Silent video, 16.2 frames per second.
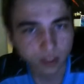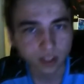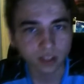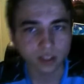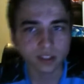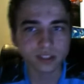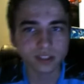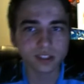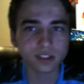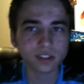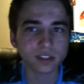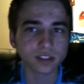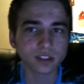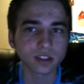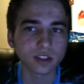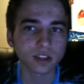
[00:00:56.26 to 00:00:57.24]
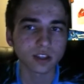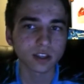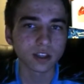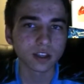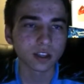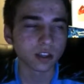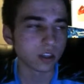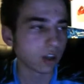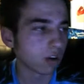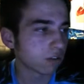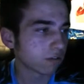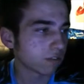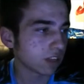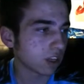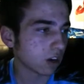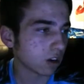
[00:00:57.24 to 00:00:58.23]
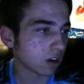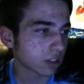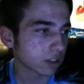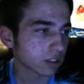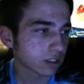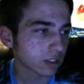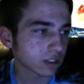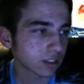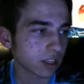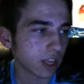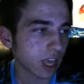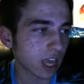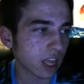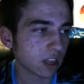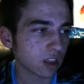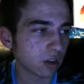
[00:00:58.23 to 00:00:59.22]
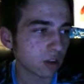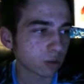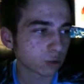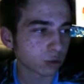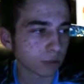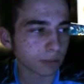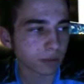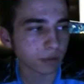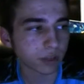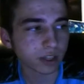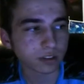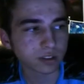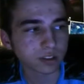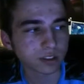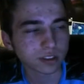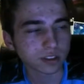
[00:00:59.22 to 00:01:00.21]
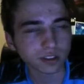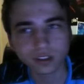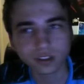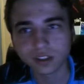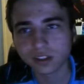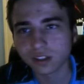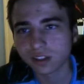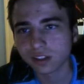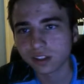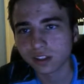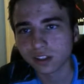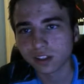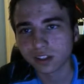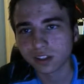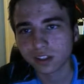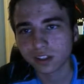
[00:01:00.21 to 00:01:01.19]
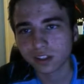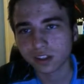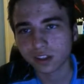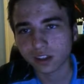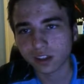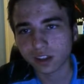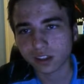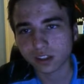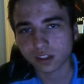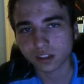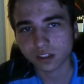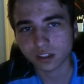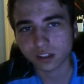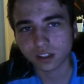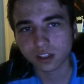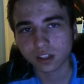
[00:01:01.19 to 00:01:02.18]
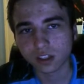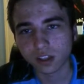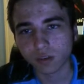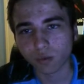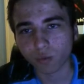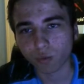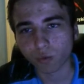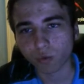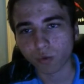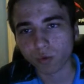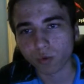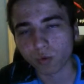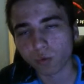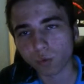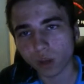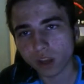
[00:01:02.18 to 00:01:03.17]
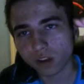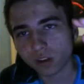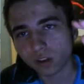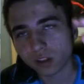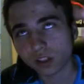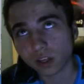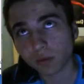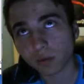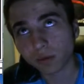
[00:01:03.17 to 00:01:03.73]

this is no VRs and no triple rares. This is rare, double